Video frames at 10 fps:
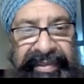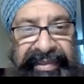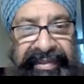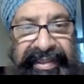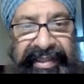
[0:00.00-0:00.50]

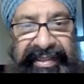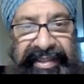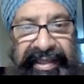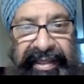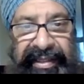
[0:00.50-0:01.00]
CT
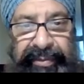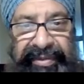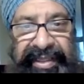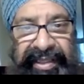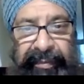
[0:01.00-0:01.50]
scans, were
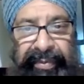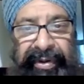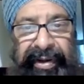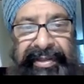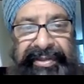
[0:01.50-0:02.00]
taken
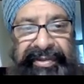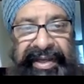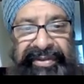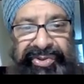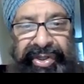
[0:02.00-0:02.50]
prior to and
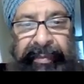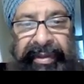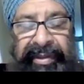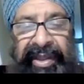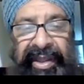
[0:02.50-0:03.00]
after
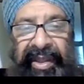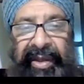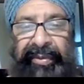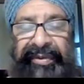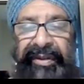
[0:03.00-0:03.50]
treatment
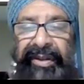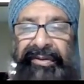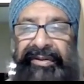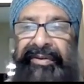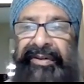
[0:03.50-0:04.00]
with no
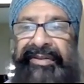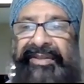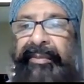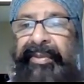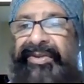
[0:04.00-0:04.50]
device
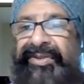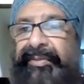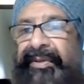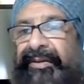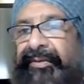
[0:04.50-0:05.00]
in the patient's
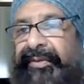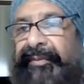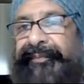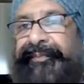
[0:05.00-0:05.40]
mouth.